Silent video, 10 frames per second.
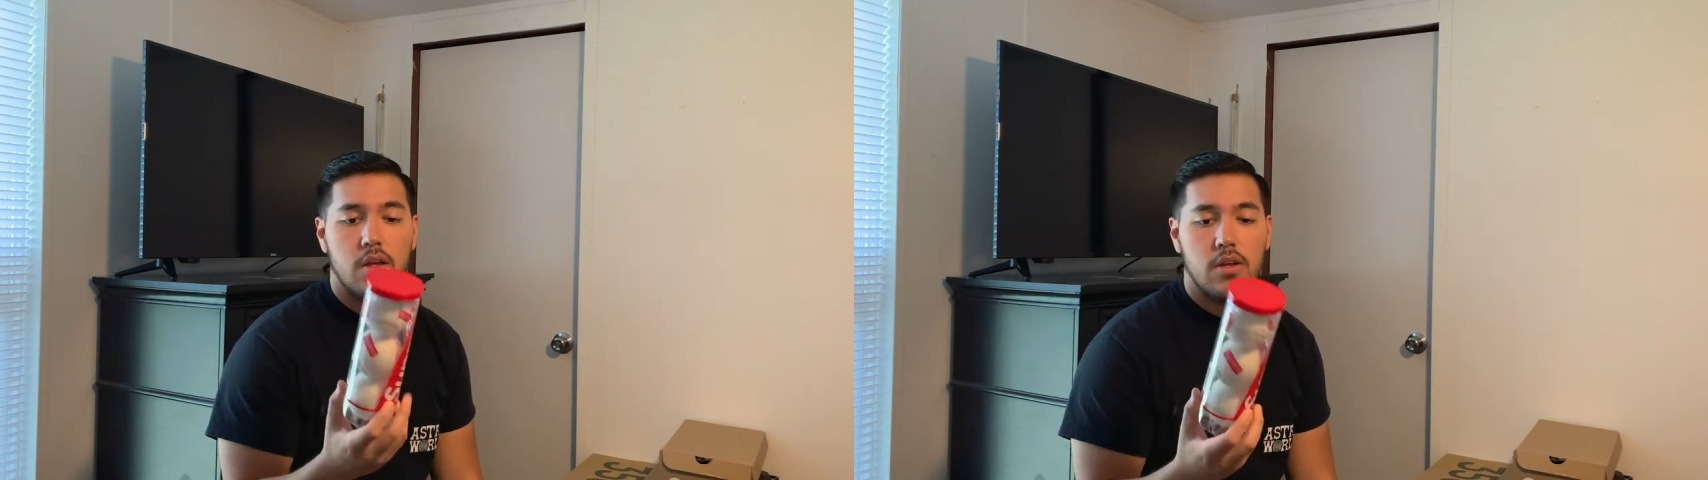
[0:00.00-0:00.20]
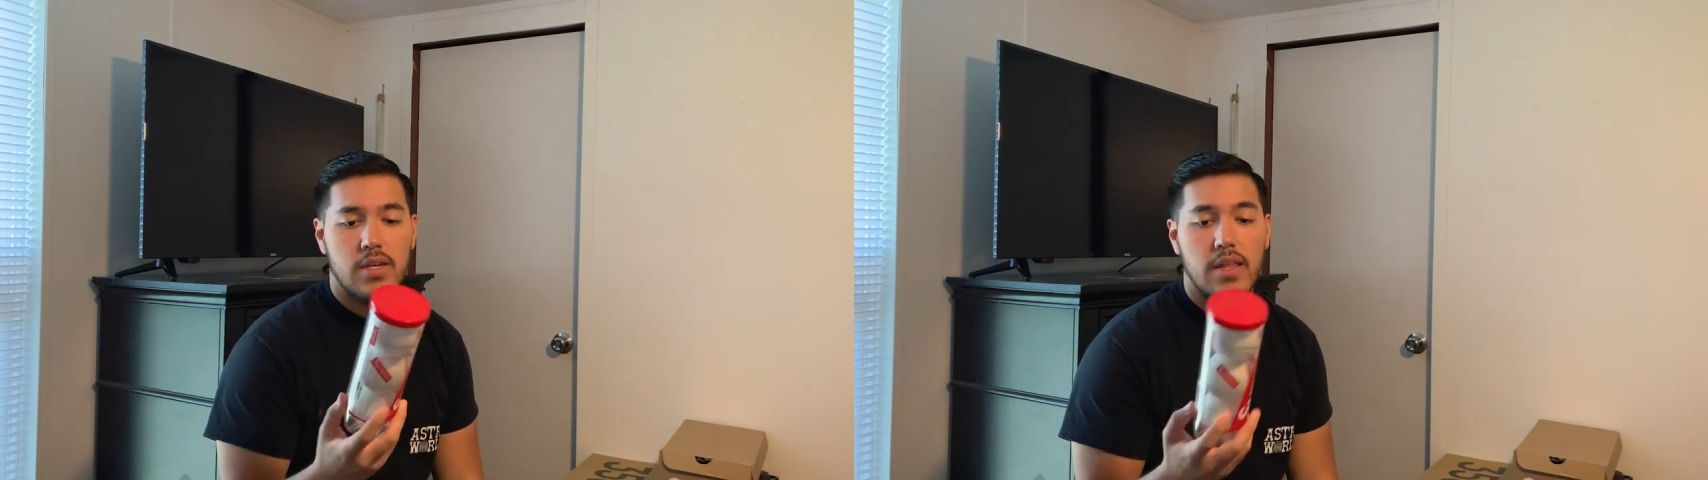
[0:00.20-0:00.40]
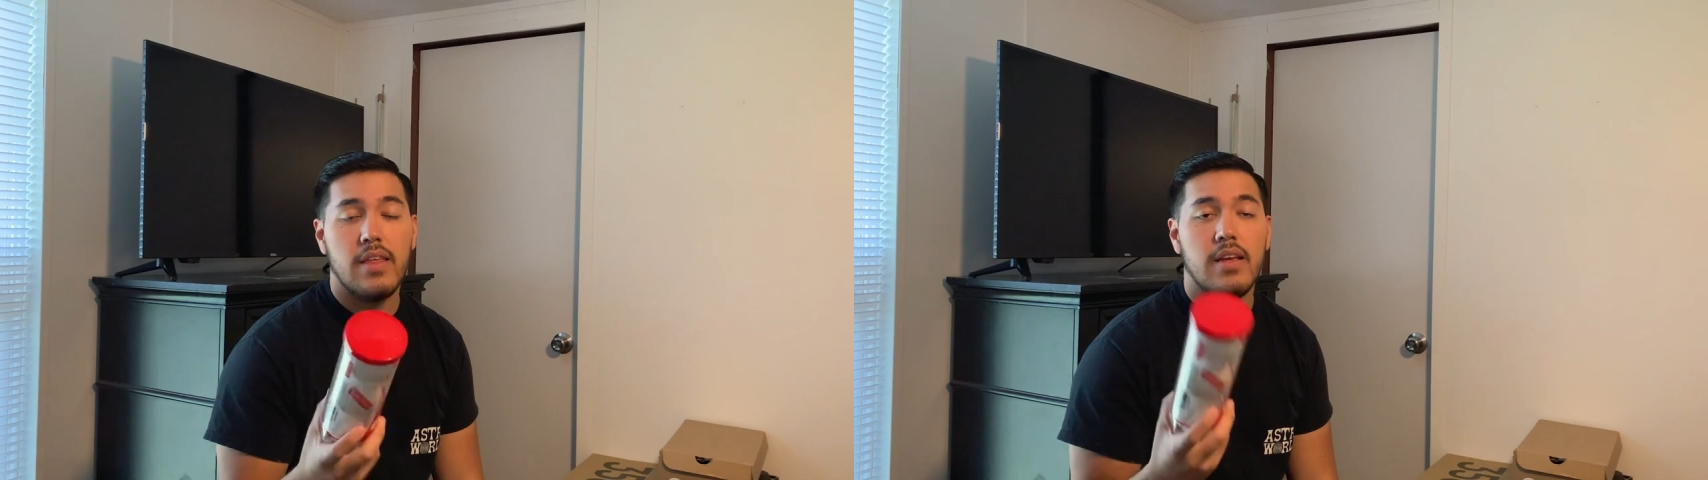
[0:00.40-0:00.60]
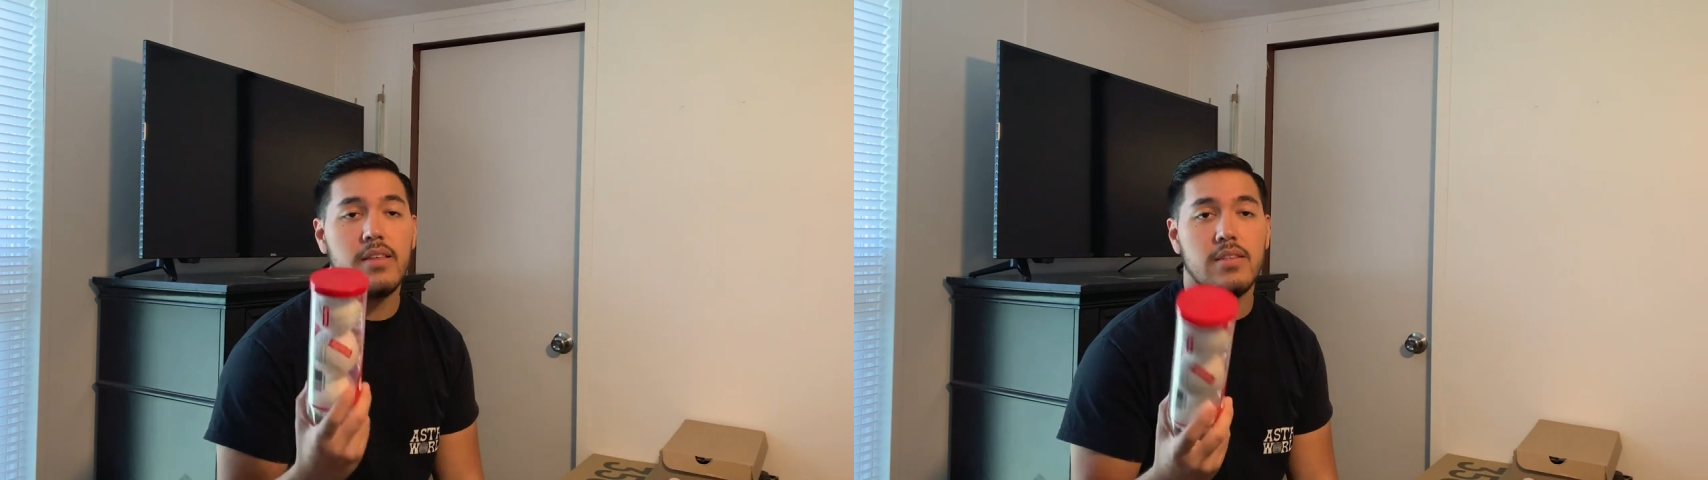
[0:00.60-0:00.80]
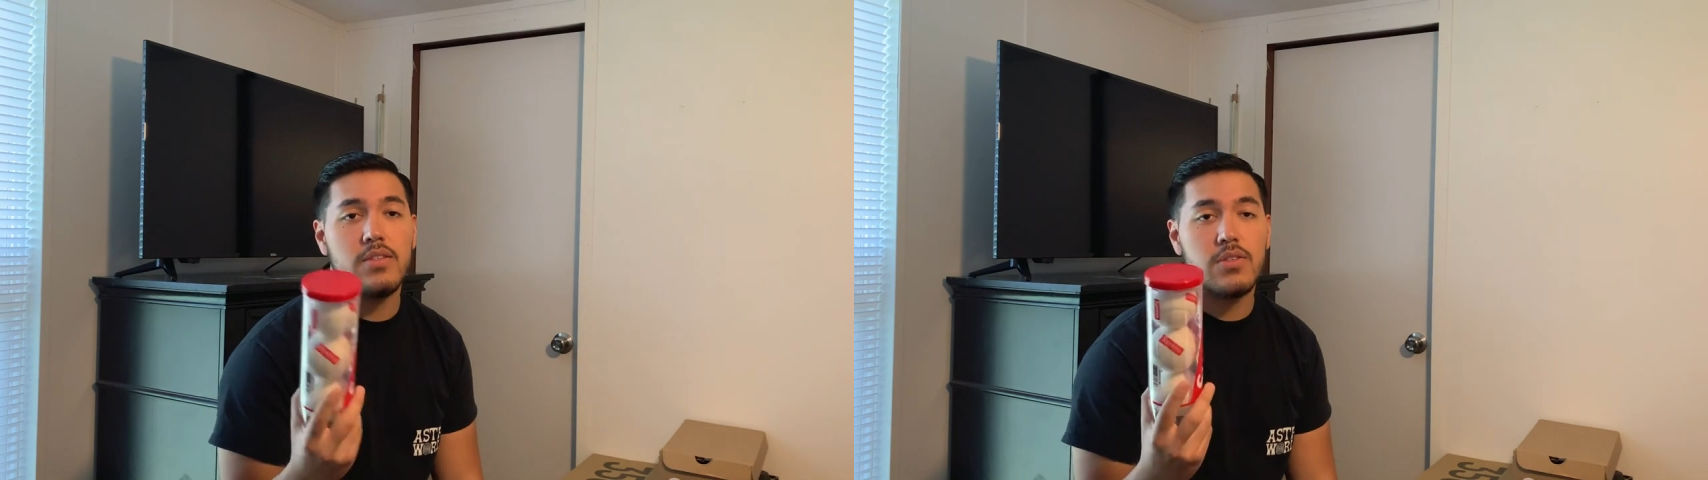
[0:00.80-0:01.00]
So I think
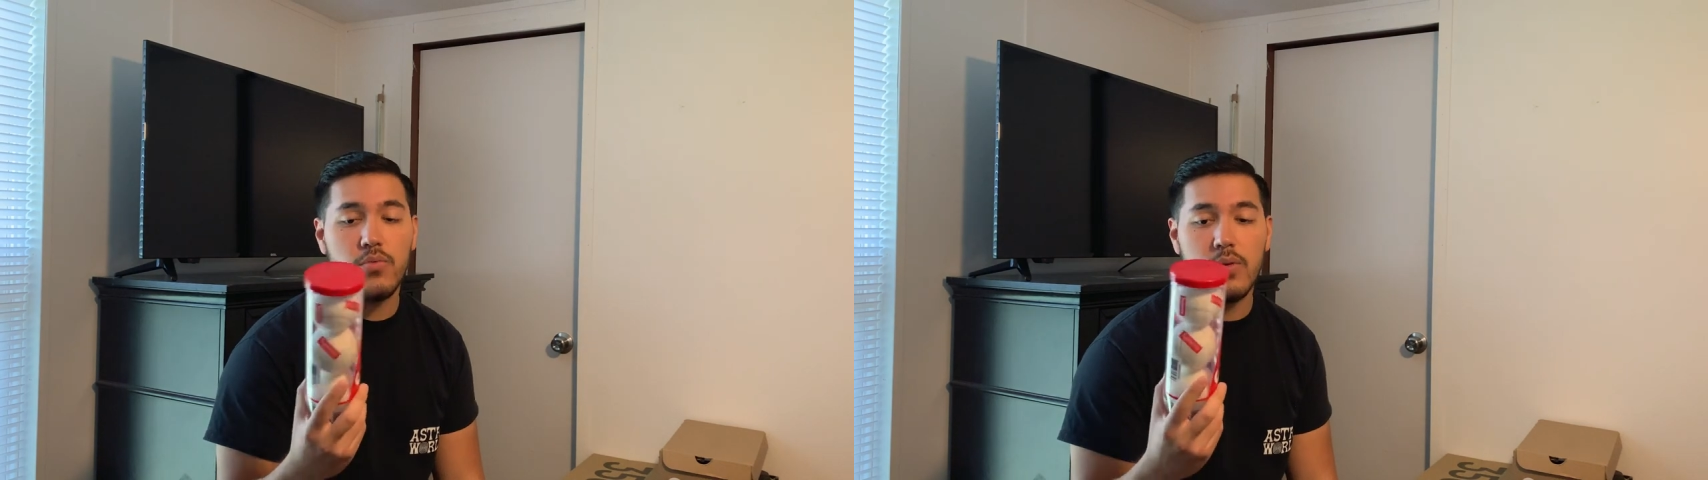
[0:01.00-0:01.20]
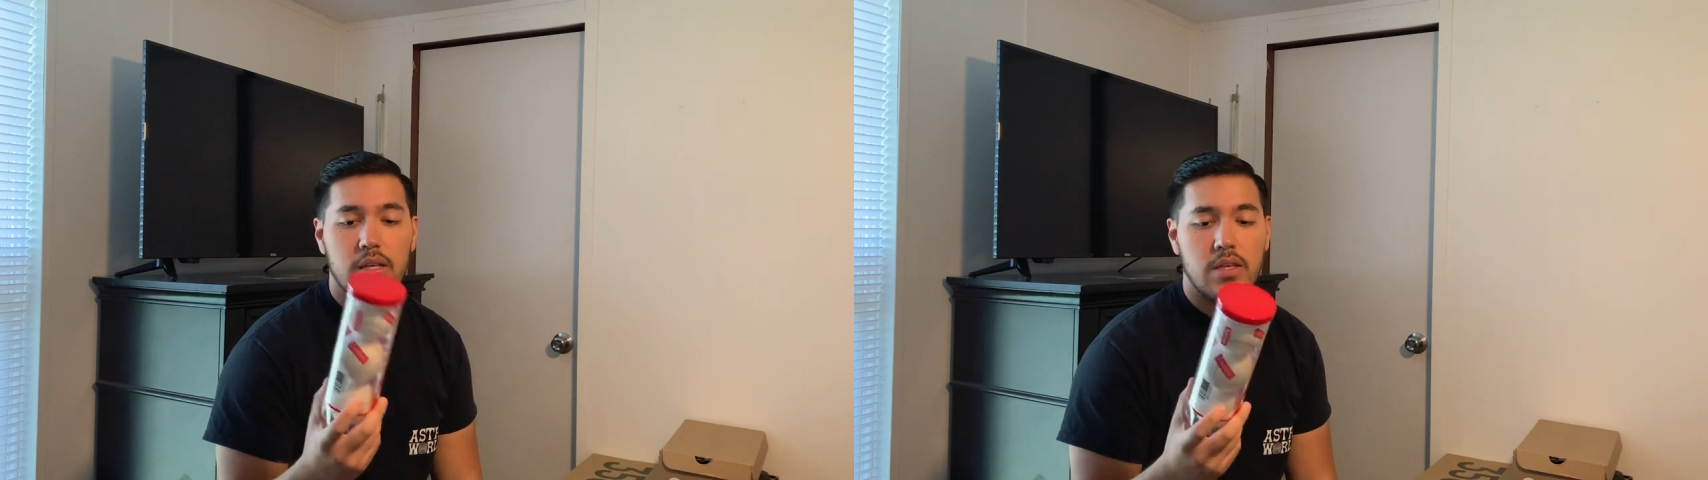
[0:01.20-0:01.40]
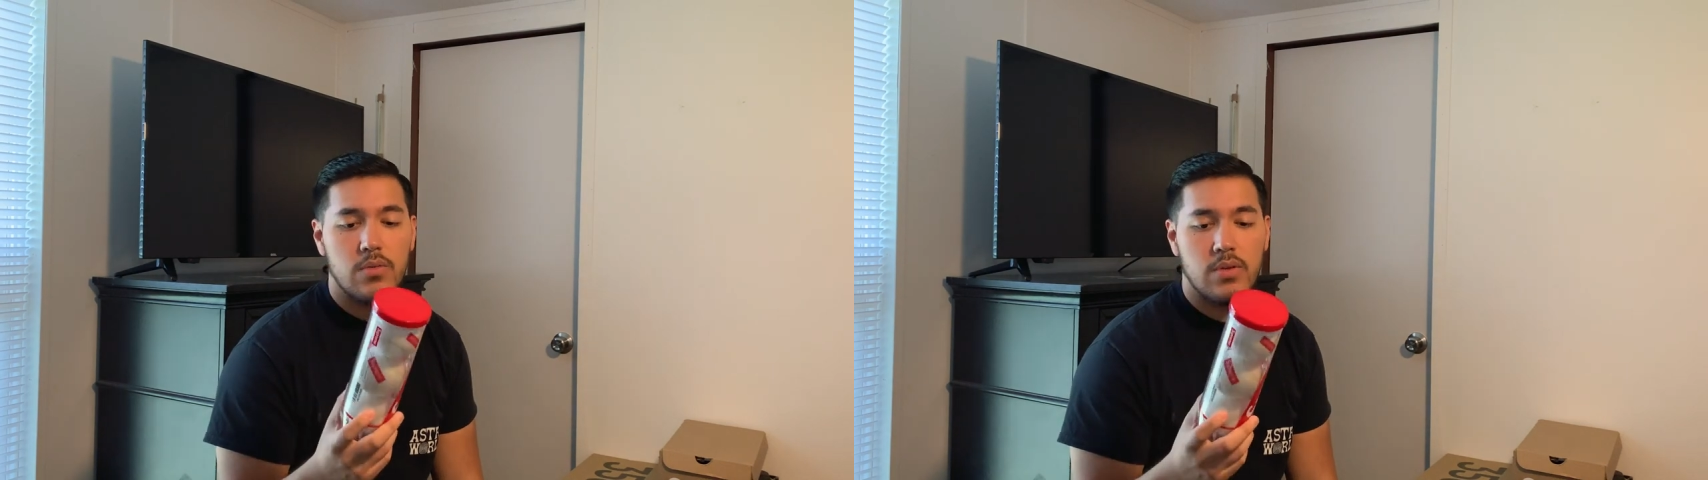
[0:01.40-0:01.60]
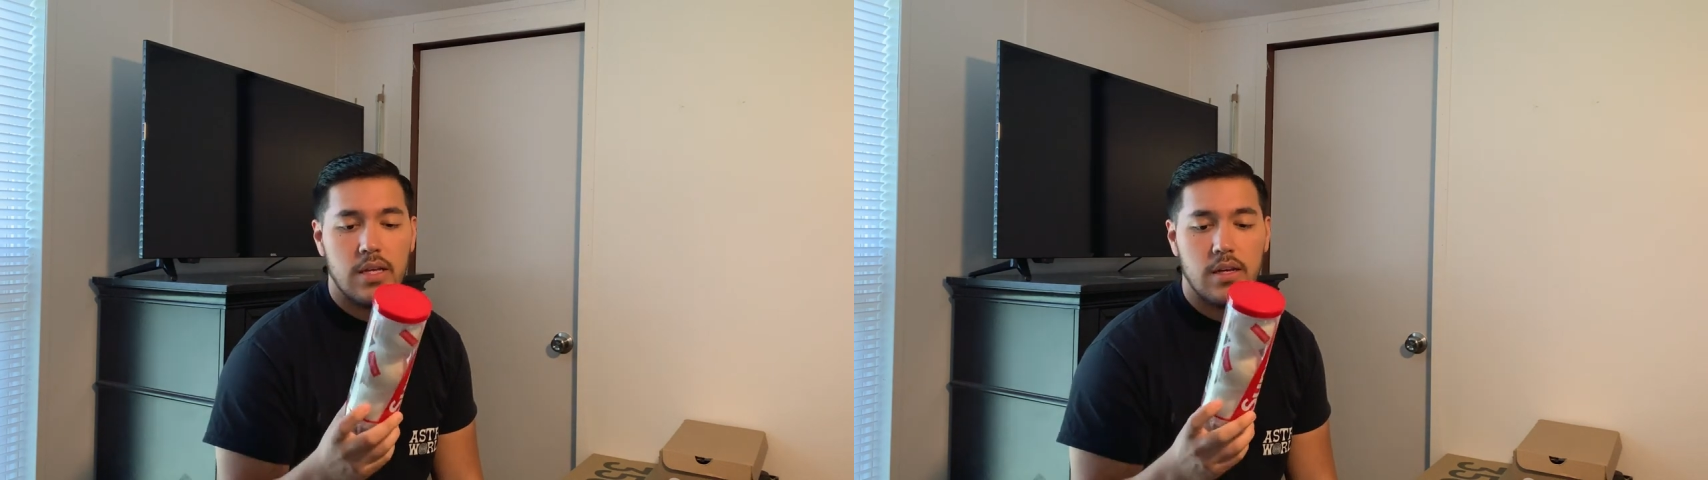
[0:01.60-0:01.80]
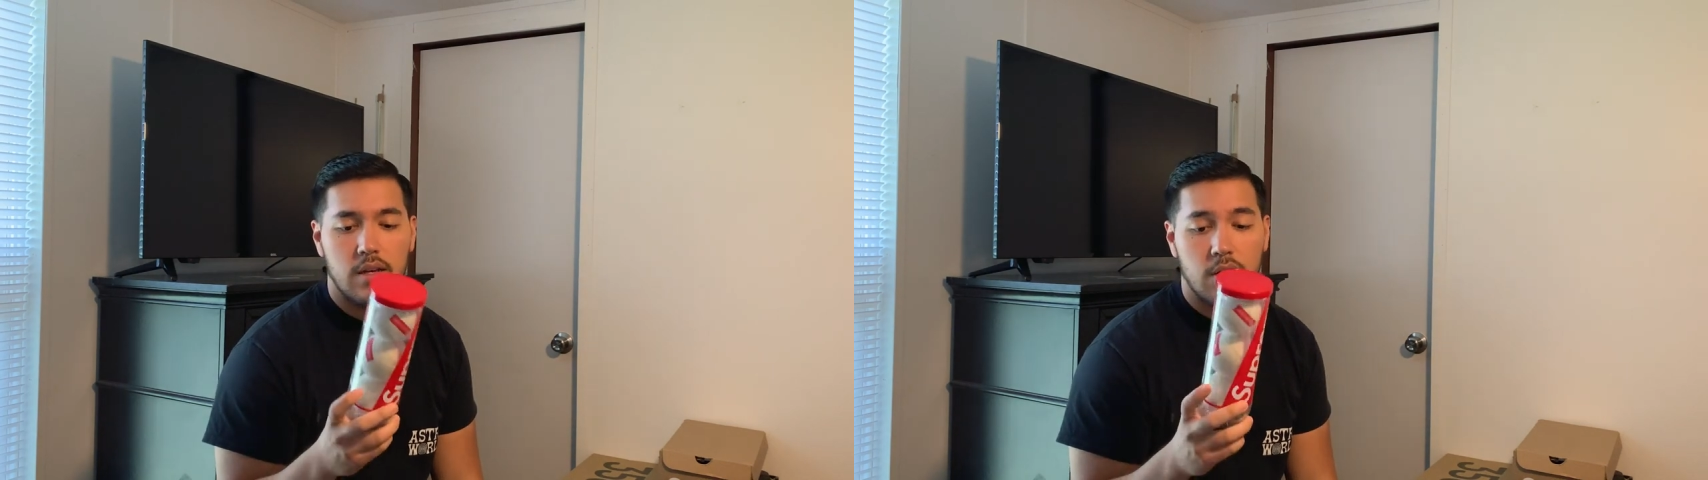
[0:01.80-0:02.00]
this is a really unique